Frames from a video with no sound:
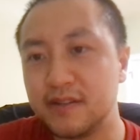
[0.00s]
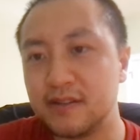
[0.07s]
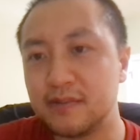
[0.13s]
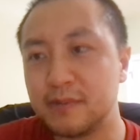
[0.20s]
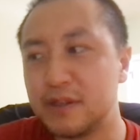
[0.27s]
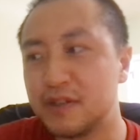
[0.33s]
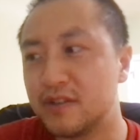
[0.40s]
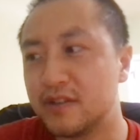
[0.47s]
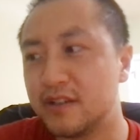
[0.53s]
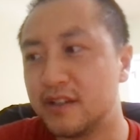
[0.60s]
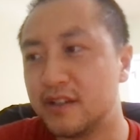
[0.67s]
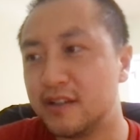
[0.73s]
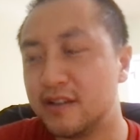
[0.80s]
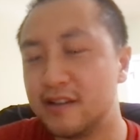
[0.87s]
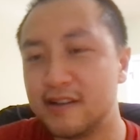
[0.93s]

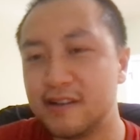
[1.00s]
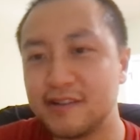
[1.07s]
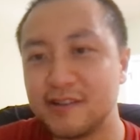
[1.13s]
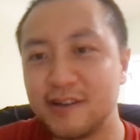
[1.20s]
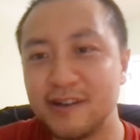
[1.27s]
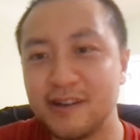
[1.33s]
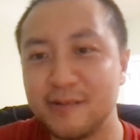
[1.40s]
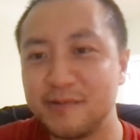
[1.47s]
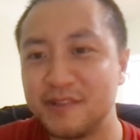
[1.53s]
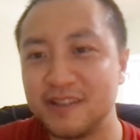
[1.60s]
especially startups,